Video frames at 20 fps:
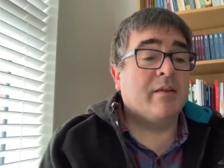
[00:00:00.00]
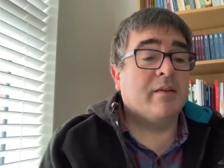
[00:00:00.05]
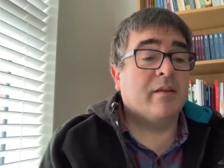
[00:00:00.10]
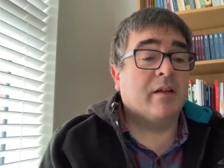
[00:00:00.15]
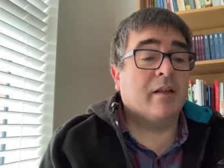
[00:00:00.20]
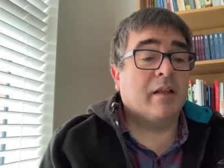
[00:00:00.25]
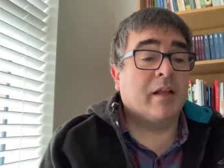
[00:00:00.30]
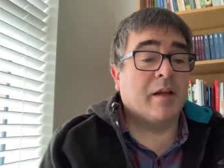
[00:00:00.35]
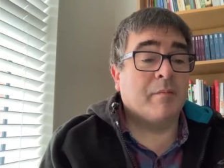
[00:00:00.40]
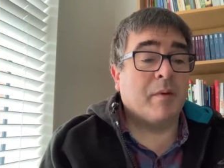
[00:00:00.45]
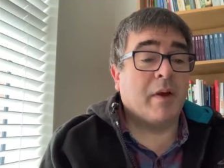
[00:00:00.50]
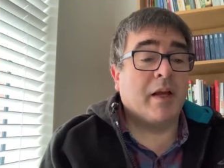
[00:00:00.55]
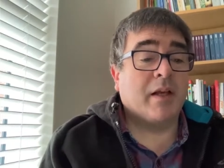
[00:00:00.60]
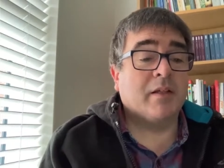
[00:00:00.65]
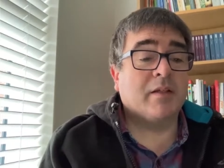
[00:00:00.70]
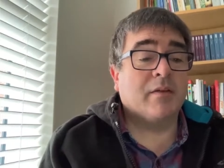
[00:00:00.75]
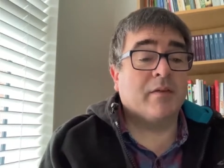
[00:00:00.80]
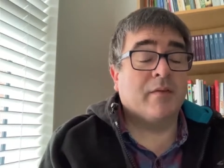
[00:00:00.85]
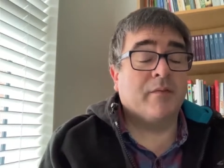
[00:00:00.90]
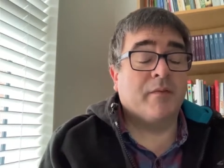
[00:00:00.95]
the
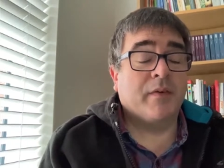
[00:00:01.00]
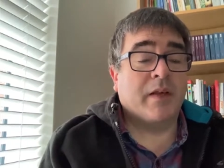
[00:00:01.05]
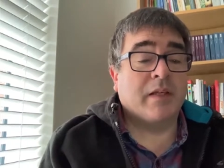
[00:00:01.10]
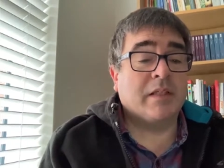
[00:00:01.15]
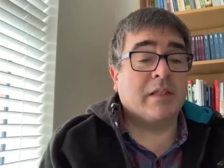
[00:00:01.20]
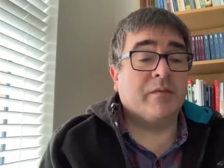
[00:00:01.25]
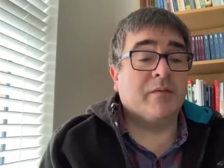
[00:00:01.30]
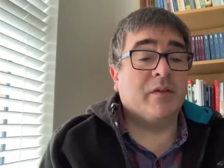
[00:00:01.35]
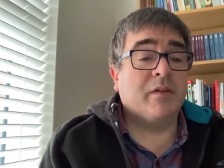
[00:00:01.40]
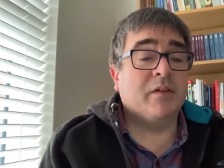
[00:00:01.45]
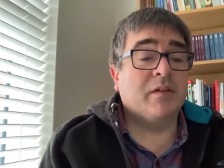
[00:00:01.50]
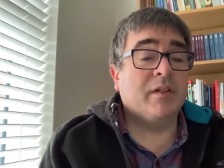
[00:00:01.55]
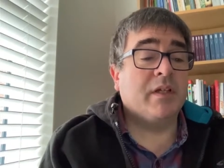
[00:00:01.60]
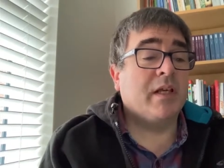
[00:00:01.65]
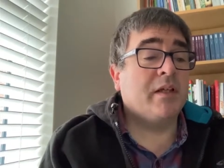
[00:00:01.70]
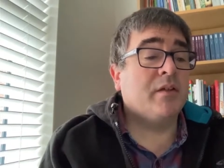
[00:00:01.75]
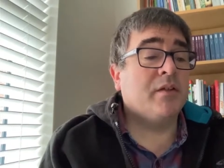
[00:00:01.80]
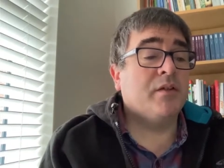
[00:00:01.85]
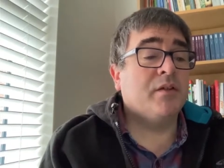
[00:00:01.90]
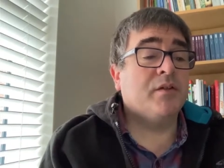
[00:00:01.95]
climax of the festival,
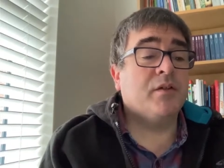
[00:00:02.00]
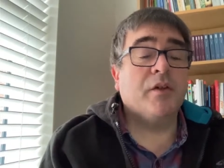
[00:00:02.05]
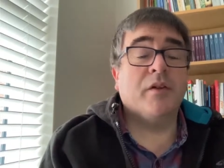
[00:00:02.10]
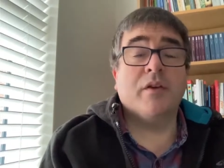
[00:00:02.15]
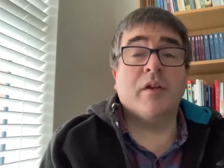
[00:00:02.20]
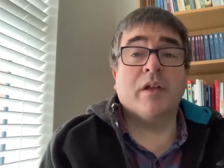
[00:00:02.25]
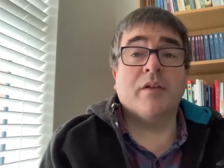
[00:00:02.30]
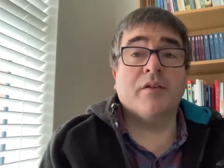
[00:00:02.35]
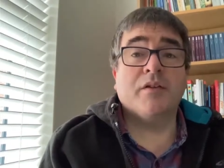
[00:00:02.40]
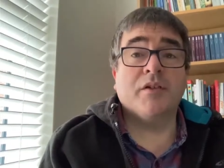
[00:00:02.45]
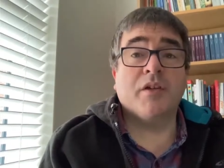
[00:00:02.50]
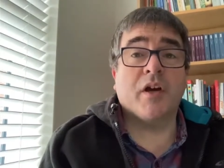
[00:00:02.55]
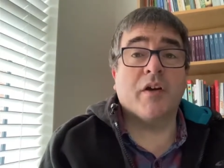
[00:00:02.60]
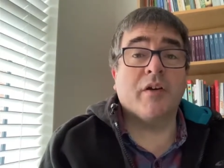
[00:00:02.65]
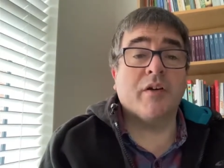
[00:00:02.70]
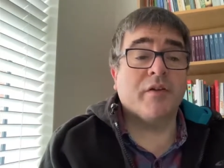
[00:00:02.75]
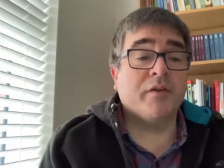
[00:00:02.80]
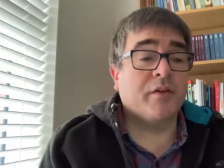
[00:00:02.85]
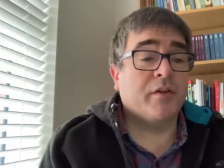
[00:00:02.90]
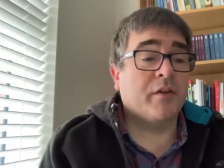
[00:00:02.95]
Jesus stood and
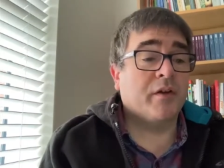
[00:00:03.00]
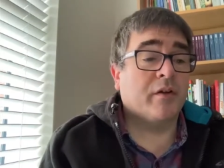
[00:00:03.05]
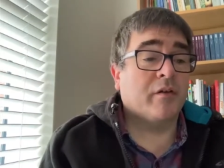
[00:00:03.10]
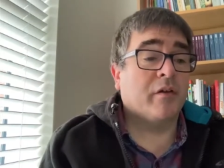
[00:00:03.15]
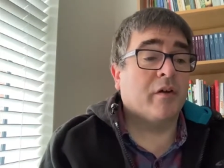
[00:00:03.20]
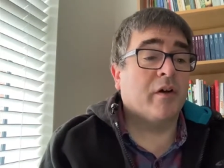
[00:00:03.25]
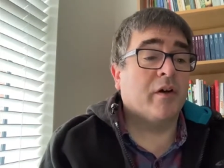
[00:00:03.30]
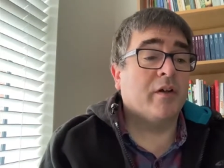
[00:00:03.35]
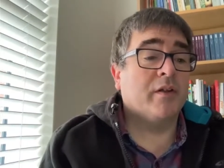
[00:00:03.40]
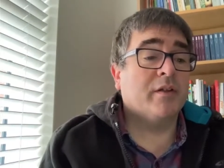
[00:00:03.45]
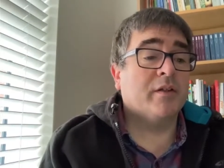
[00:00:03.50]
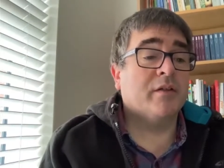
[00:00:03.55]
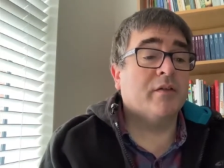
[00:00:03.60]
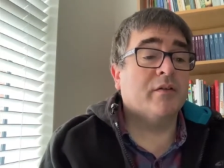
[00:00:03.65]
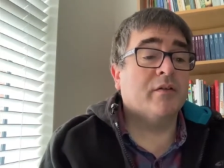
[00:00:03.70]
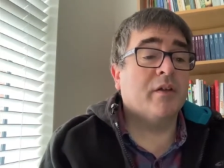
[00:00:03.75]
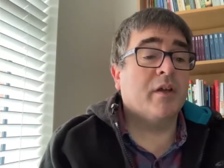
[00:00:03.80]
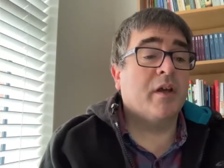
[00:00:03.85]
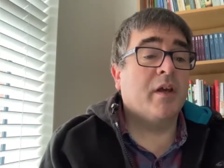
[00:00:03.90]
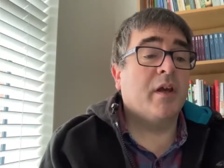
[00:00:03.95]
shouted to the
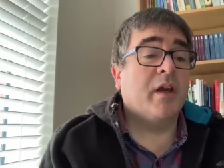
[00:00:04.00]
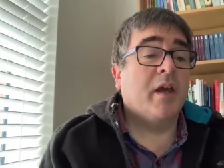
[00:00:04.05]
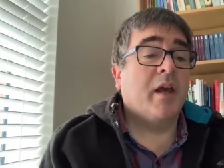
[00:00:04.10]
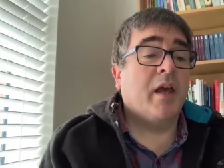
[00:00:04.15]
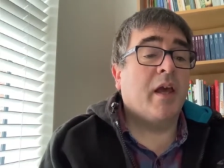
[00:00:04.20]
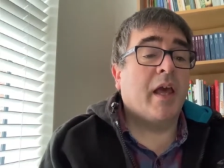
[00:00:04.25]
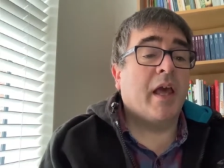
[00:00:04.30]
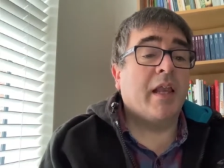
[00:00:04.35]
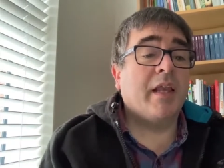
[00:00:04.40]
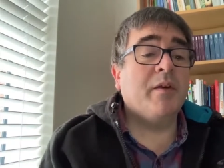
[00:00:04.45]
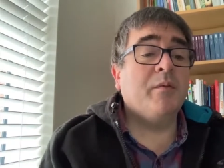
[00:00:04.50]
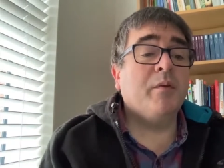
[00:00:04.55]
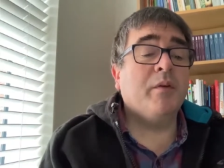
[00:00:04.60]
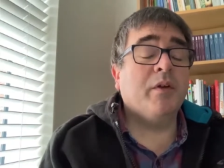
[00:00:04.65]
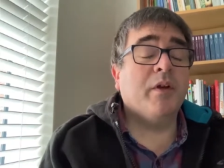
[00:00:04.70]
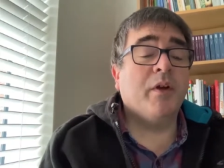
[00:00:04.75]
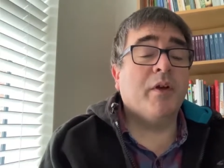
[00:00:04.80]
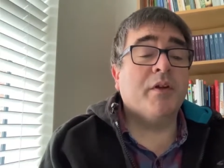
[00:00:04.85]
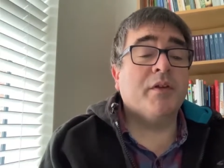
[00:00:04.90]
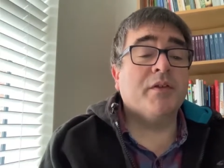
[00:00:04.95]
crowds, "Anyone
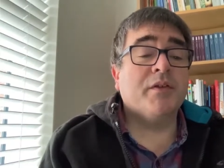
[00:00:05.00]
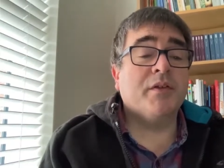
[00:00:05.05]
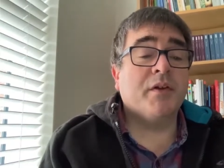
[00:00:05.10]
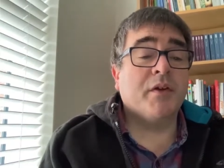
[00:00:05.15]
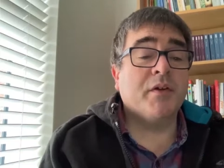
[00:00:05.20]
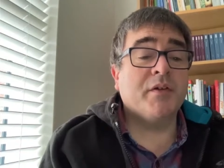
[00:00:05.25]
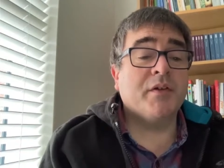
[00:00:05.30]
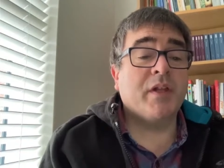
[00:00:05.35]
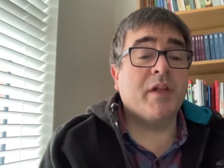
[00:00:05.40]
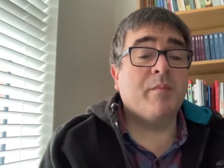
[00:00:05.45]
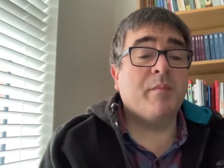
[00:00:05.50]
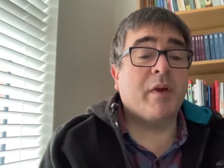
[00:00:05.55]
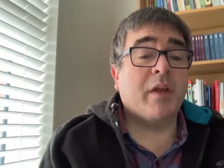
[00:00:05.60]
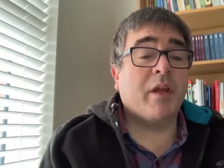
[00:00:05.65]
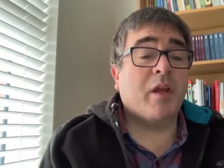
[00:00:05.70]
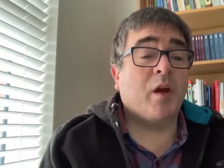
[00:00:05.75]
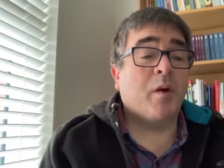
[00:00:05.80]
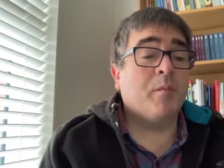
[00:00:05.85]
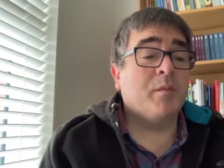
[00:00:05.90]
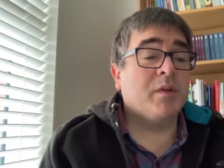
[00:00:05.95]
who is thirsty may
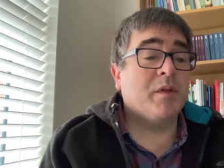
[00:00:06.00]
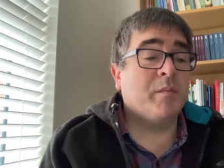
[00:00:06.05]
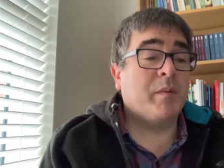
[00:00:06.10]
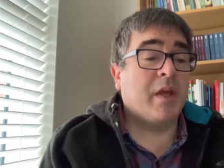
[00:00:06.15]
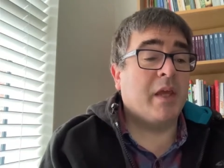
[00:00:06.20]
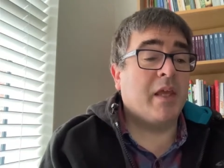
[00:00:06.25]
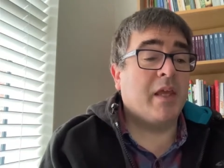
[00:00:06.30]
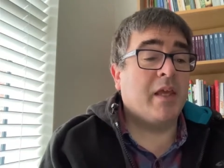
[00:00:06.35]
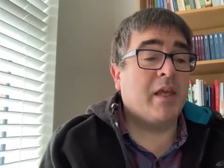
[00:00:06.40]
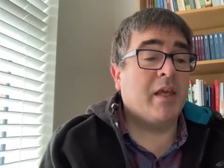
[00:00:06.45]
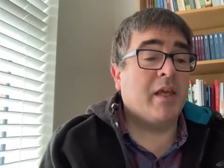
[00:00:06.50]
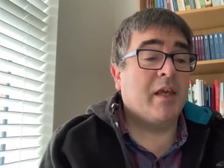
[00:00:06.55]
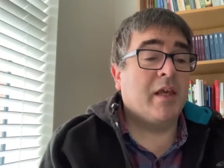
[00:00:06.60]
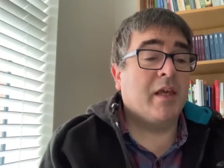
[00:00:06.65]
come to me.